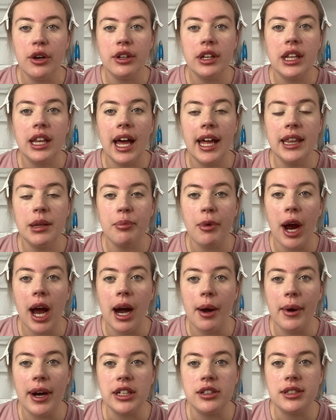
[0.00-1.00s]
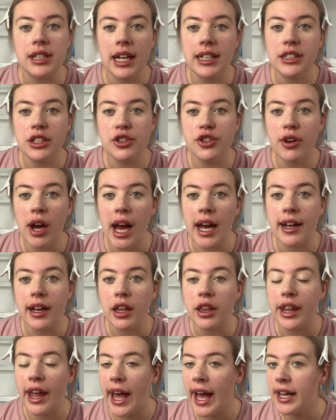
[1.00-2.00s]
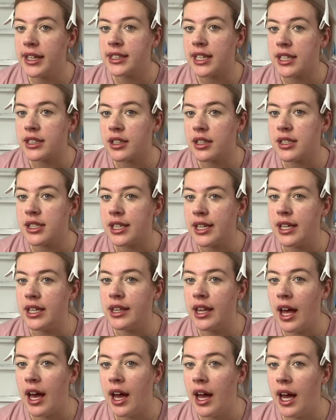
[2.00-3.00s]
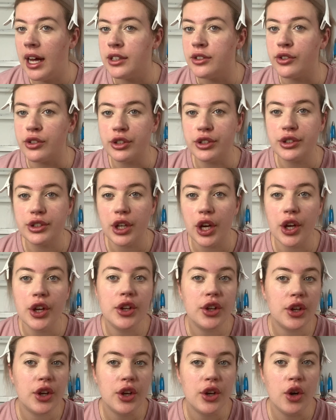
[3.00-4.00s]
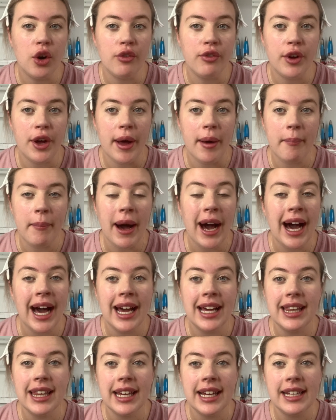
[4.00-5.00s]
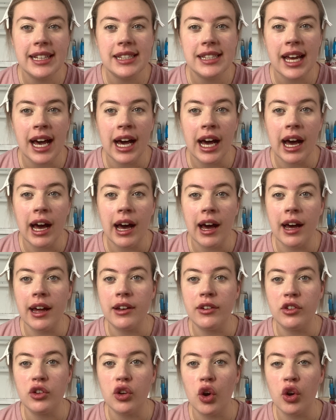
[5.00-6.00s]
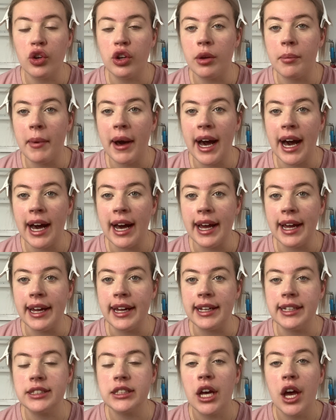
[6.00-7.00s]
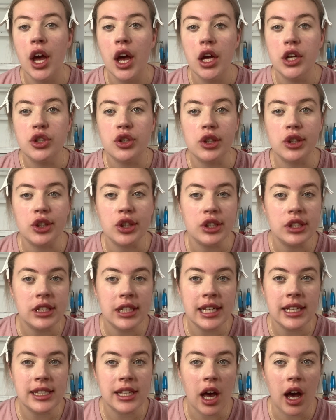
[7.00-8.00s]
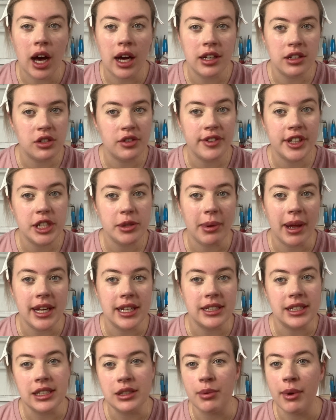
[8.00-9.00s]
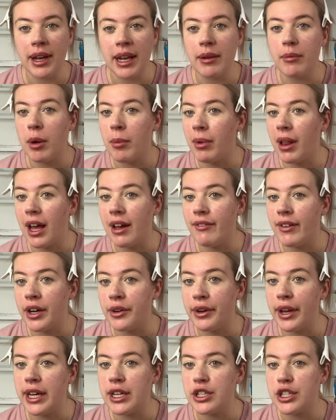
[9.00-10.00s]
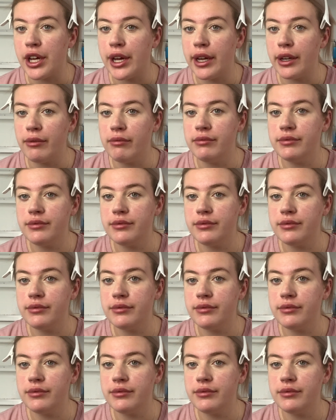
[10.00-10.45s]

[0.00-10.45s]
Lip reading: underline the brow, I just like to drag the excess concealer and just cover my eyelids and under my eyes, just because these are harder to reach places when applying foundation.